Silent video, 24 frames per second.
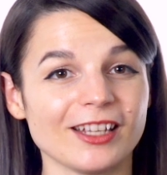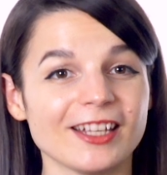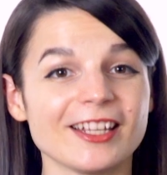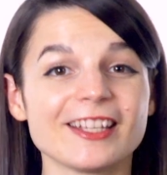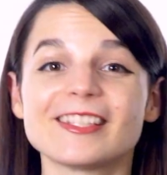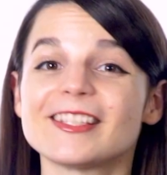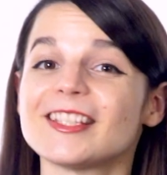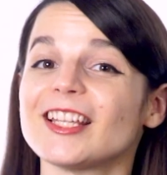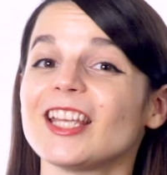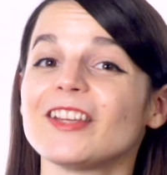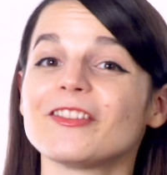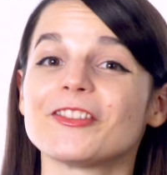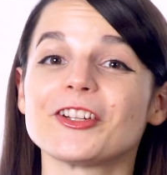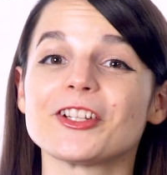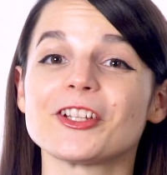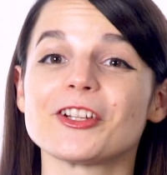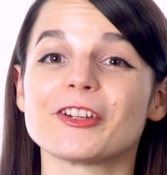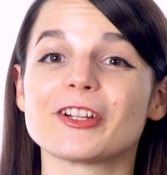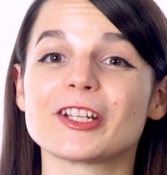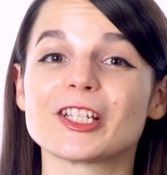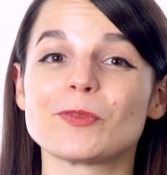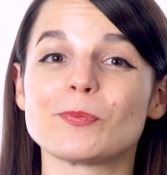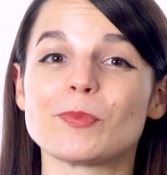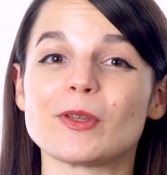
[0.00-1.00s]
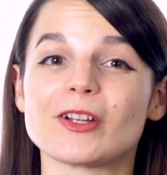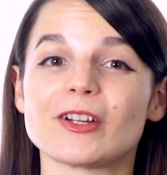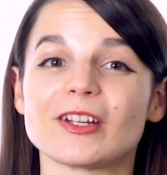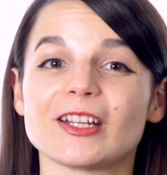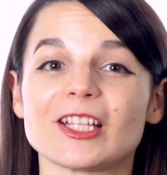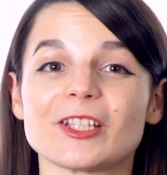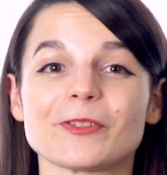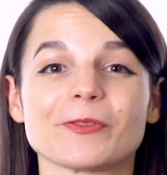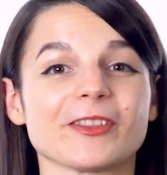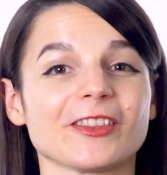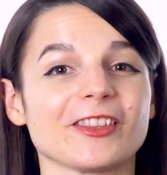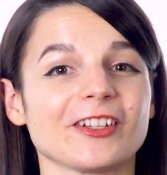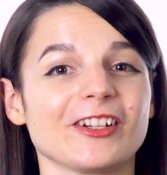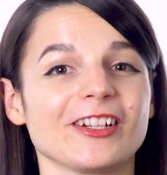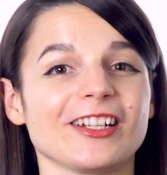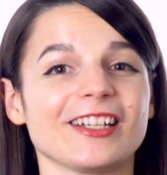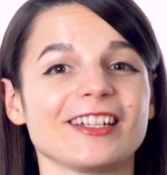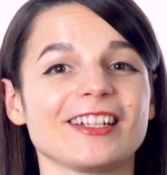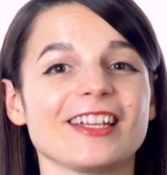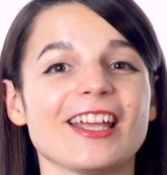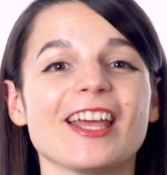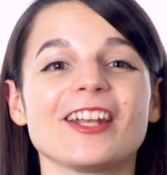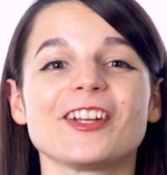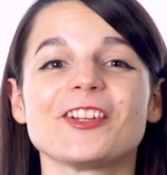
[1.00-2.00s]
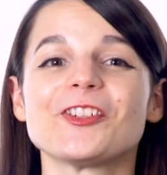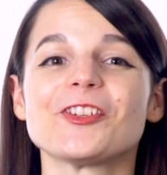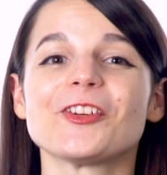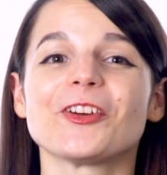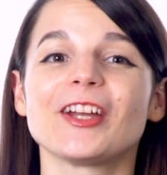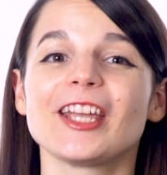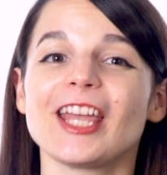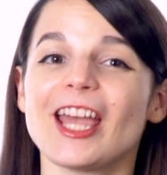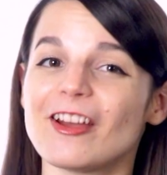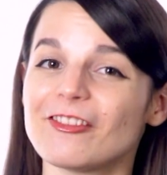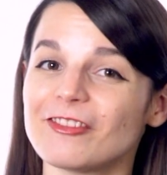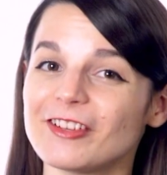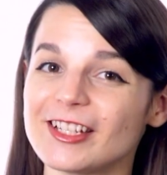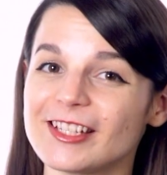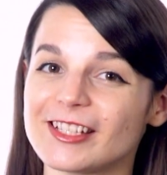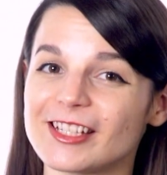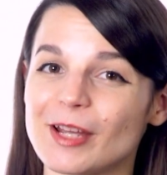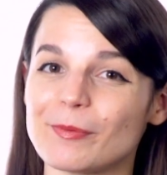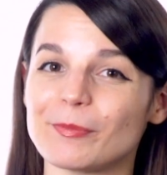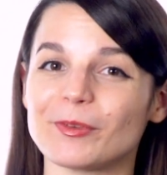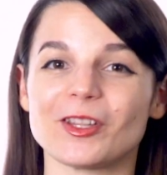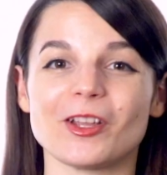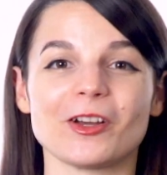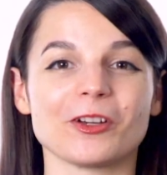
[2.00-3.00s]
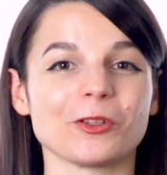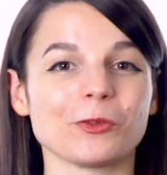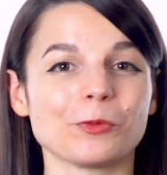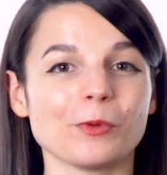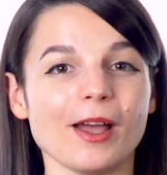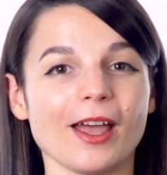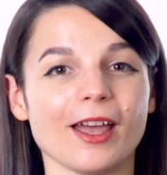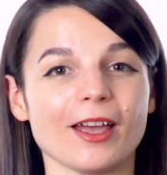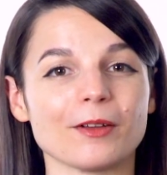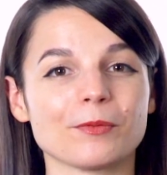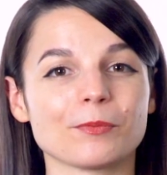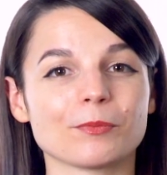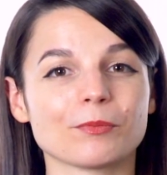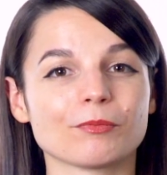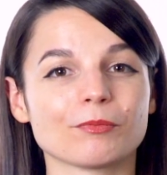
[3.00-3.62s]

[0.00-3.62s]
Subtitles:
Savor your experience with learning and enjoy every step along the way.